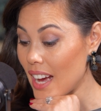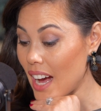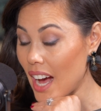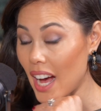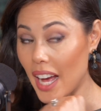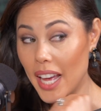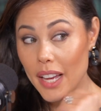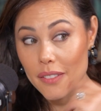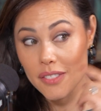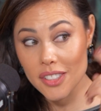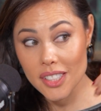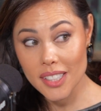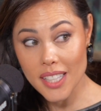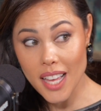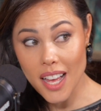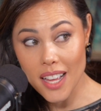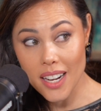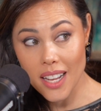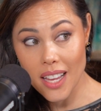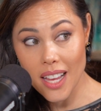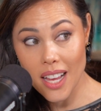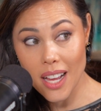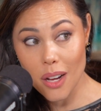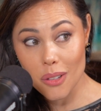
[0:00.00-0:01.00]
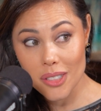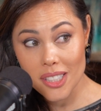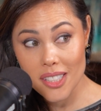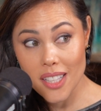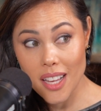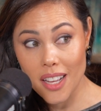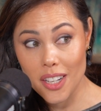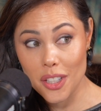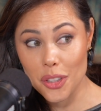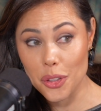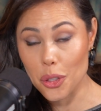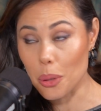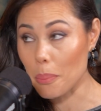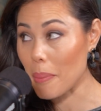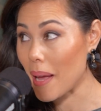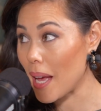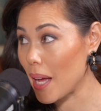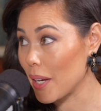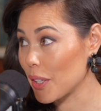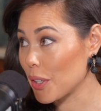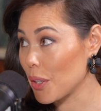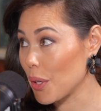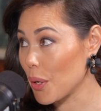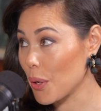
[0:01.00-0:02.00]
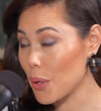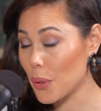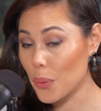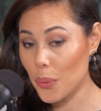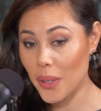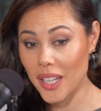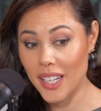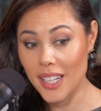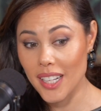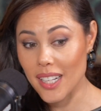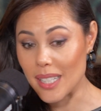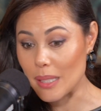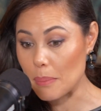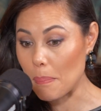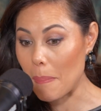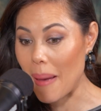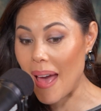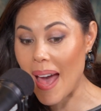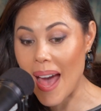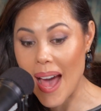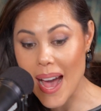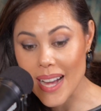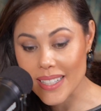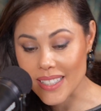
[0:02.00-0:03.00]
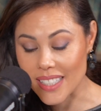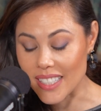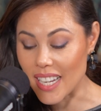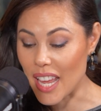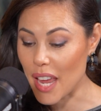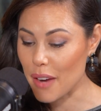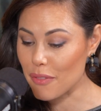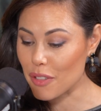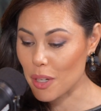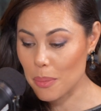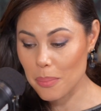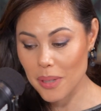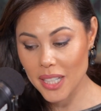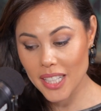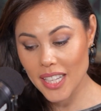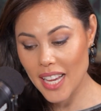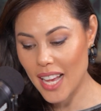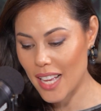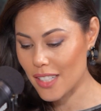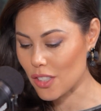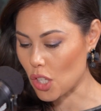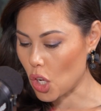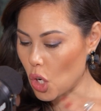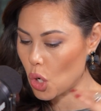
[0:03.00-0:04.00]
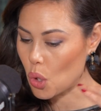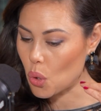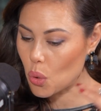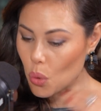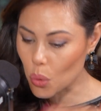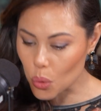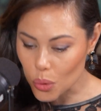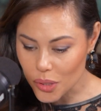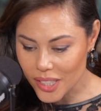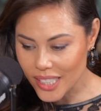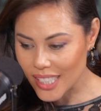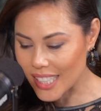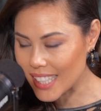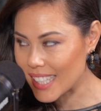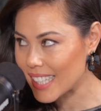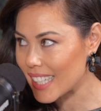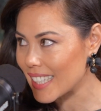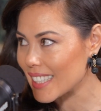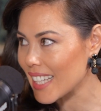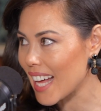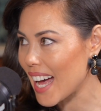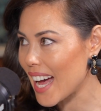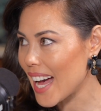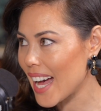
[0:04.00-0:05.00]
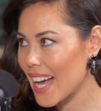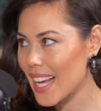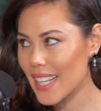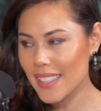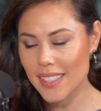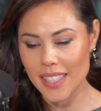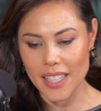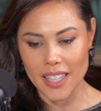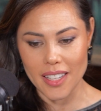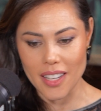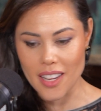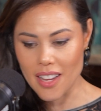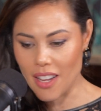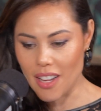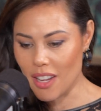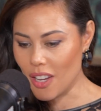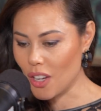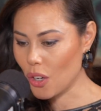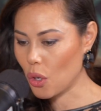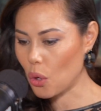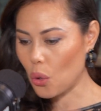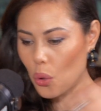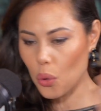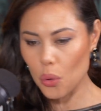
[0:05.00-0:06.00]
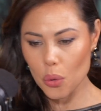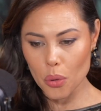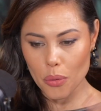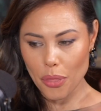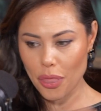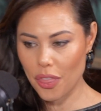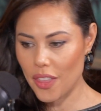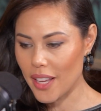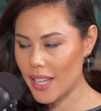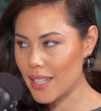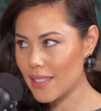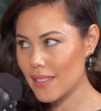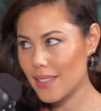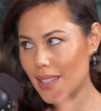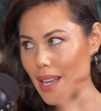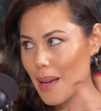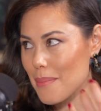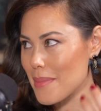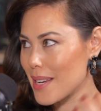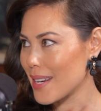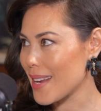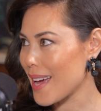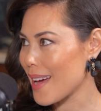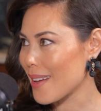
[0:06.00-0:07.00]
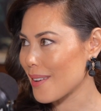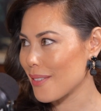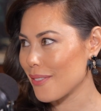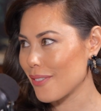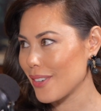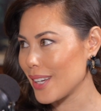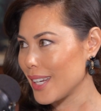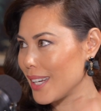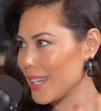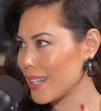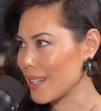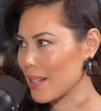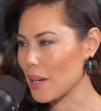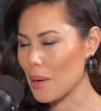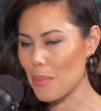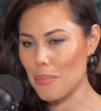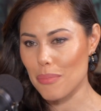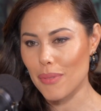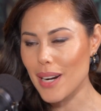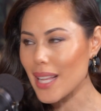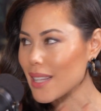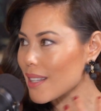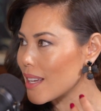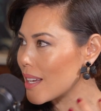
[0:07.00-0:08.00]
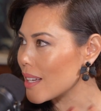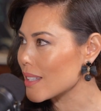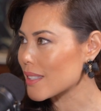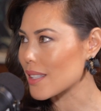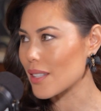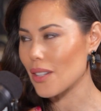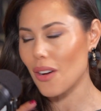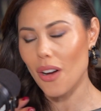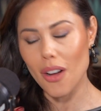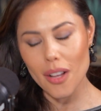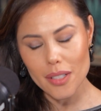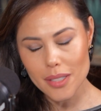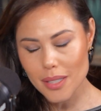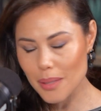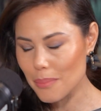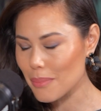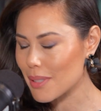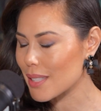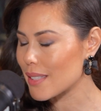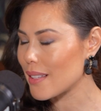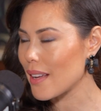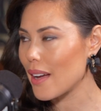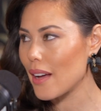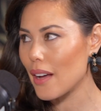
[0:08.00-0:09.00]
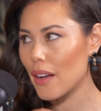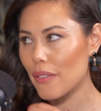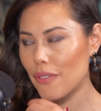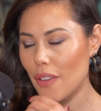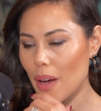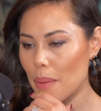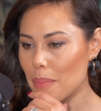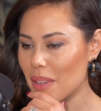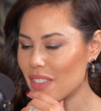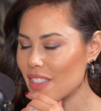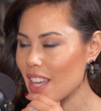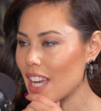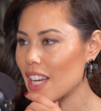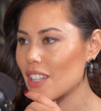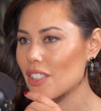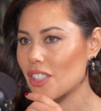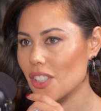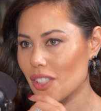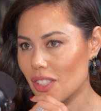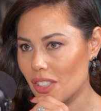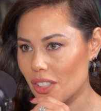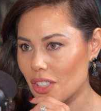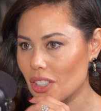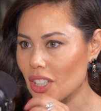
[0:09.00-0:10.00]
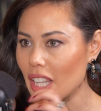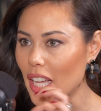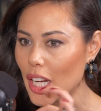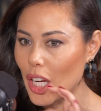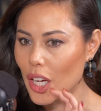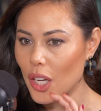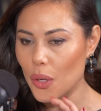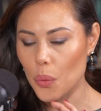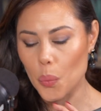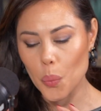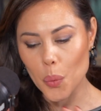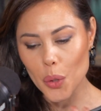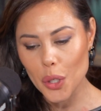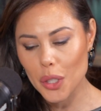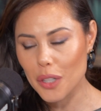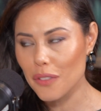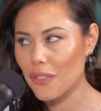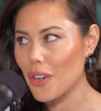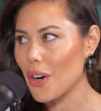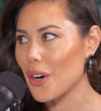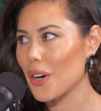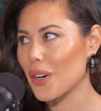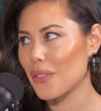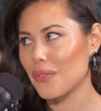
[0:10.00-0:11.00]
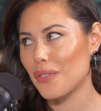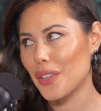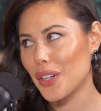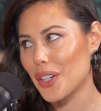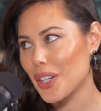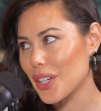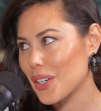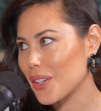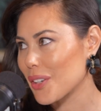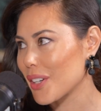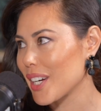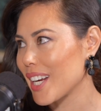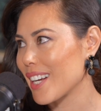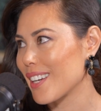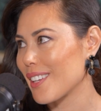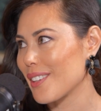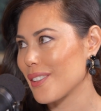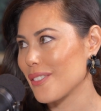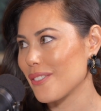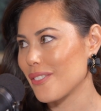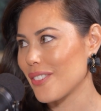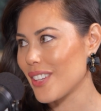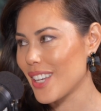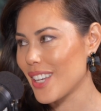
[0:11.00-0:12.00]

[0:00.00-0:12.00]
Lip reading: have sat outside on your patio and it is packed and everybody has a cool tiki glass and cool things coming out of it and umbrellas and awesome stuff. I mean, they're like a work of art, very creative,